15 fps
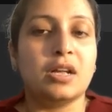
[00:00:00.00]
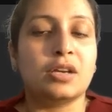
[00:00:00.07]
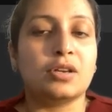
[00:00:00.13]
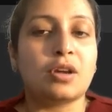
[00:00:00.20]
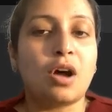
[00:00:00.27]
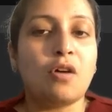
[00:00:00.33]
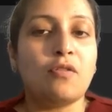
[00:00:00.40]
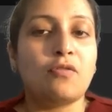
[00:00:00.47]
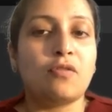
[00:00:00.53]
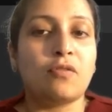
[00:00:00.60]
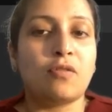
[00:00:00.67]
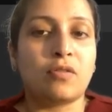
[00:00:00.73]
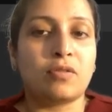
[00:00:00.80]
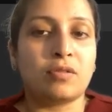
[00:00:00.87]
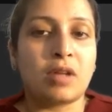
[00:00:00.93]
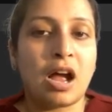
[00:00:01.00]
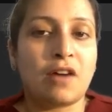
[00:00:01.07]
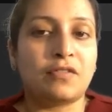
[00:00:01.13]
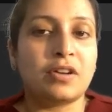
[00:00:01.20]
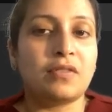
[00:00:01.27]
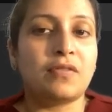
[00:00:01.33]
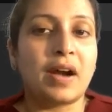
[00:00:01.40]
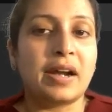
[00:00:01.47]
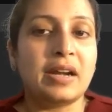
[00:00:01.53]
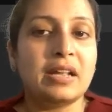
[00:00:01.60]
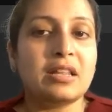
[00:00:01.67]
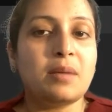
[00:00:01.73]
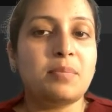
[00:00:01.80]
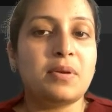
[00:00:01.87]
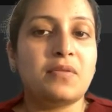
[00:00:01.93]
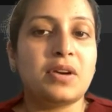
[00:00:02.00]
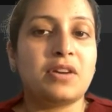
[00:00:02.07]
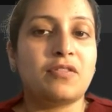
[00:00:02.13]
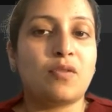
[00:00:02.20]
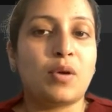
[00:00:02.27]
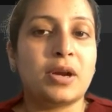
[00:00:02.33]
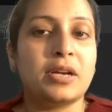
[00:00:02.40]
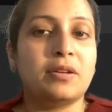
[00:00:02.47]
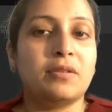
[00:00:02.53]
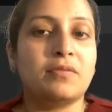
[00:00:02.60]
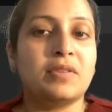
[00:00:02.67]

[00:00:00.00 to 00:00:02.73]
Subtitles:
Now, after finding the pivot point,